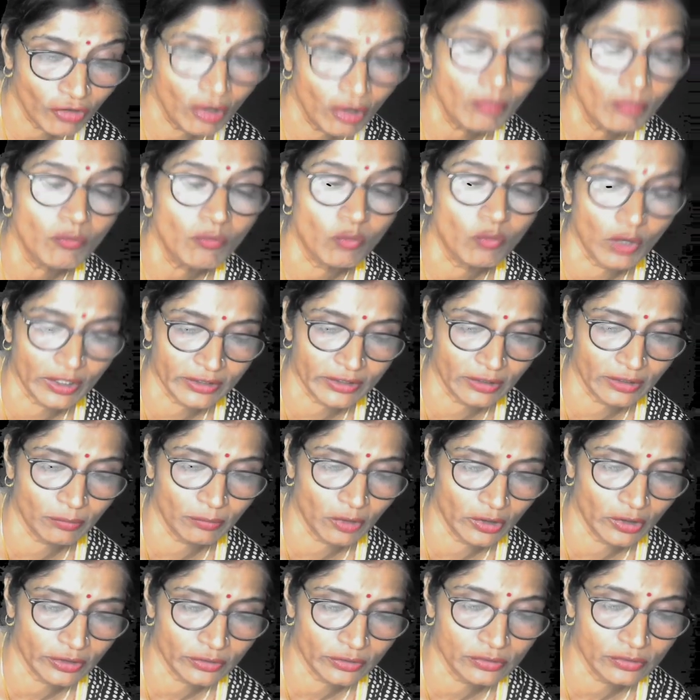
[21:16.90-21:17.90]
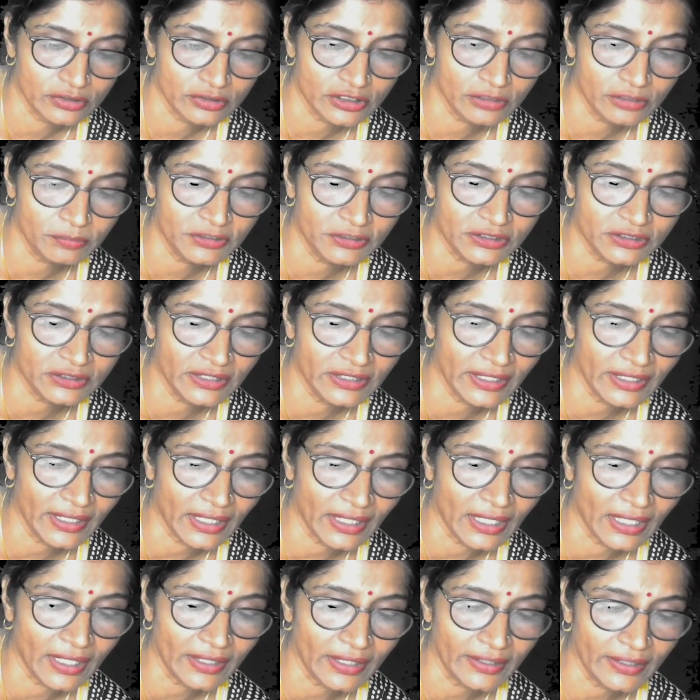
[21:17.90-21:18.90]
water molecules. It means they
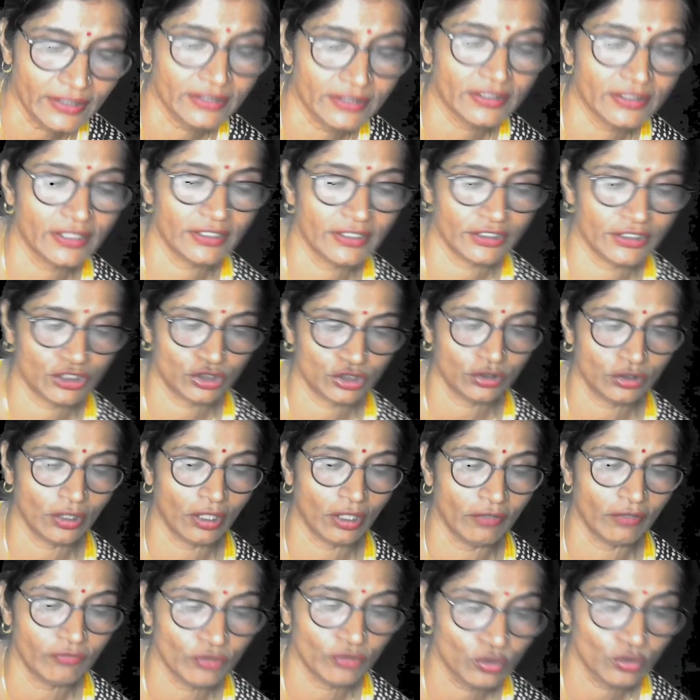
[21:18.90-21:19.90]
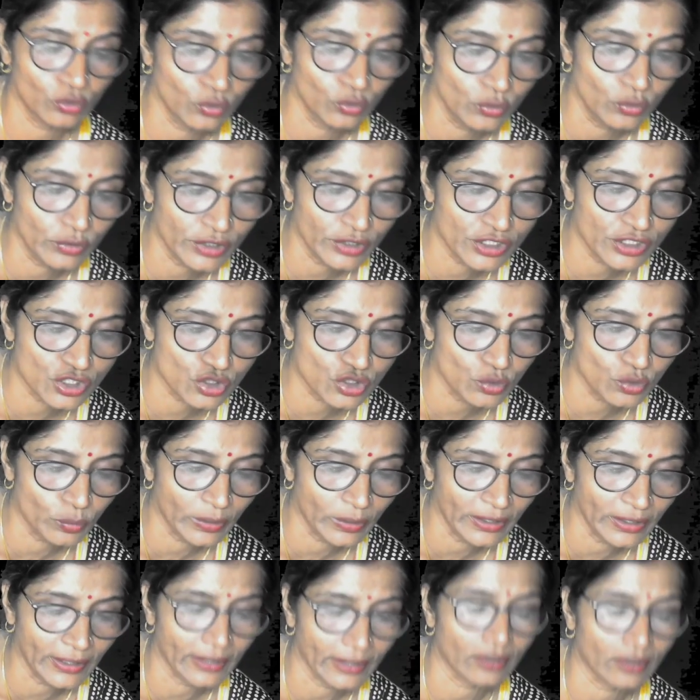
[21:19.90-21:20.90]
are in the ratio of 2 is to
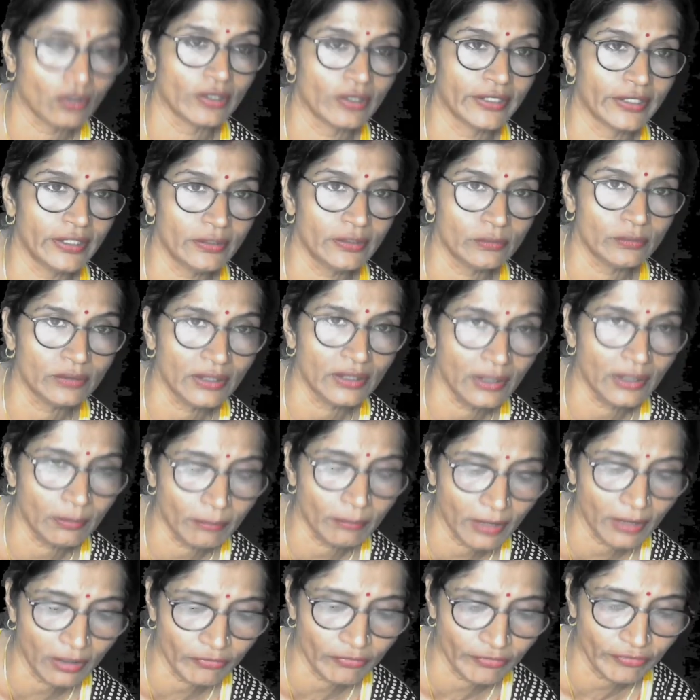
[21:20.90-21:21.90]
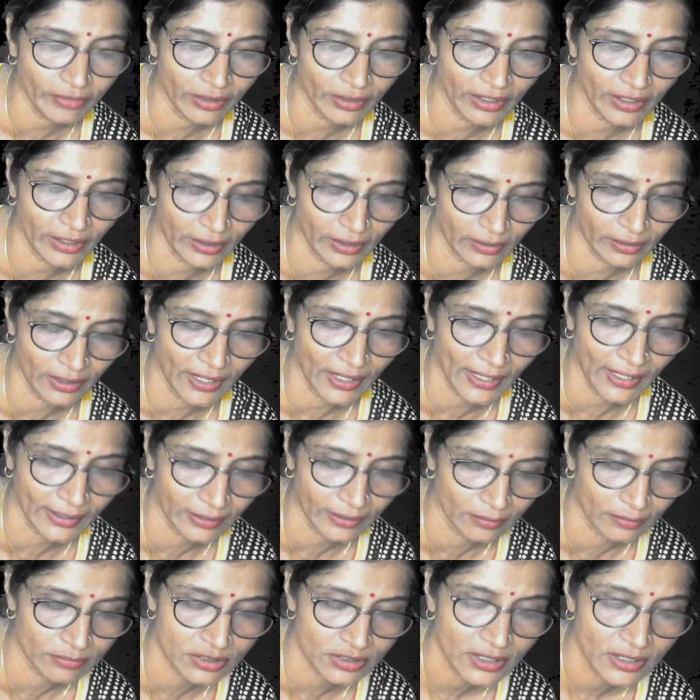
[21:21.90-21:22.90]
1 according to the number of 8
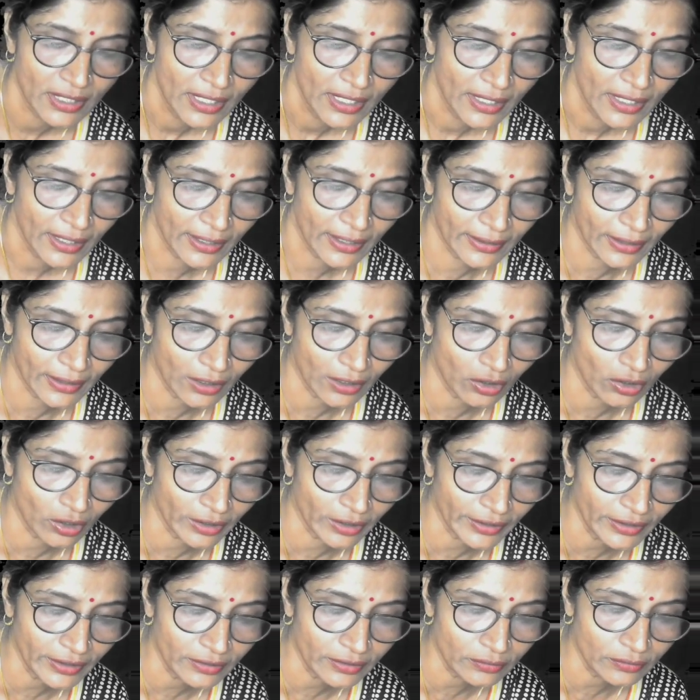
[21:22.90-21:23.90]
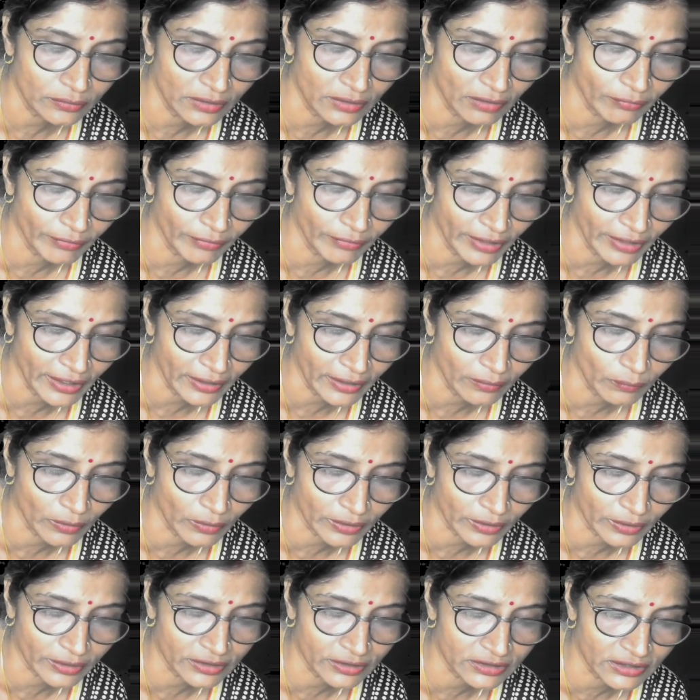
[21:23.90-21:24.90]
atoms, and according to the weight, what
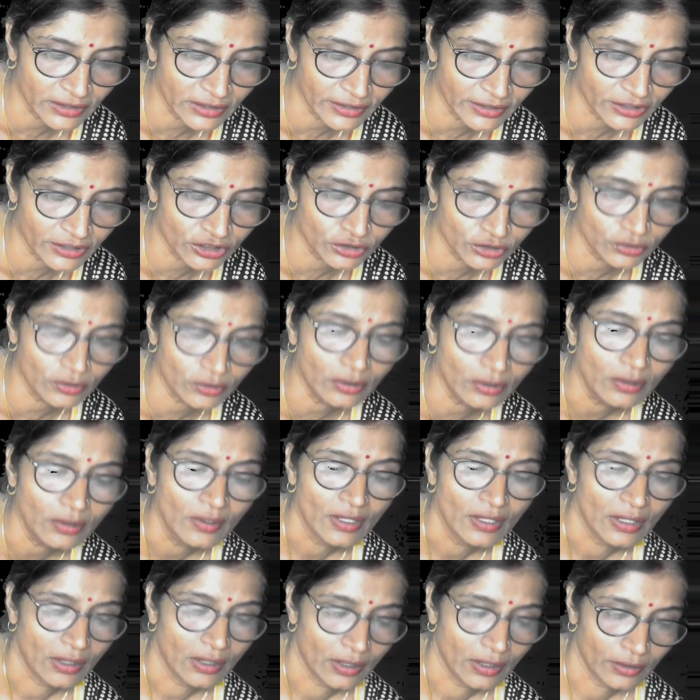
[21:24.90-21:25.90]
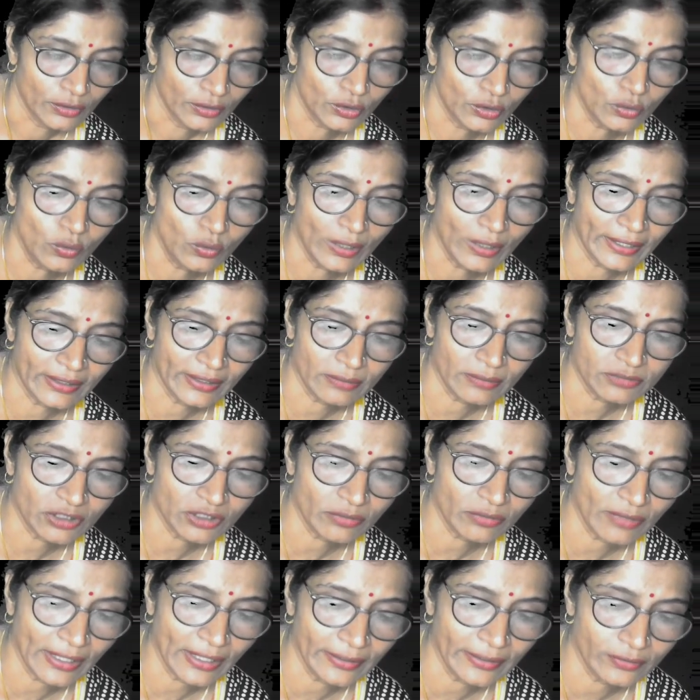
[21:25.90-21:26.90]
is the ratio? 2 atoms of
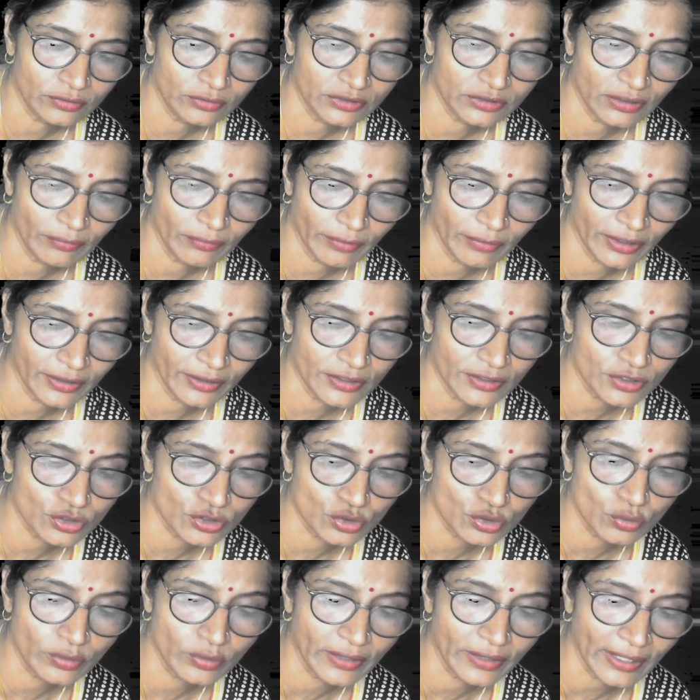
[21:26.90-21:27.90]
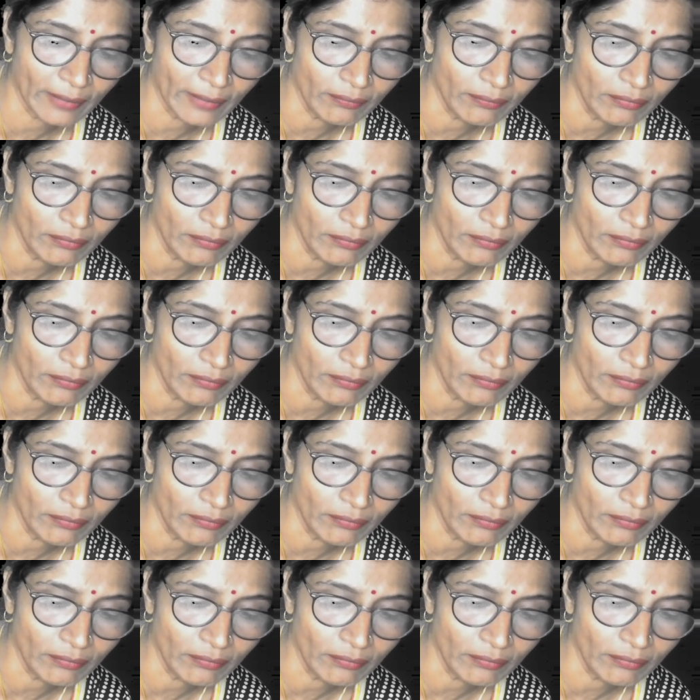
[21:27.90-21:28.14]
hydrogen weight is 2 gram,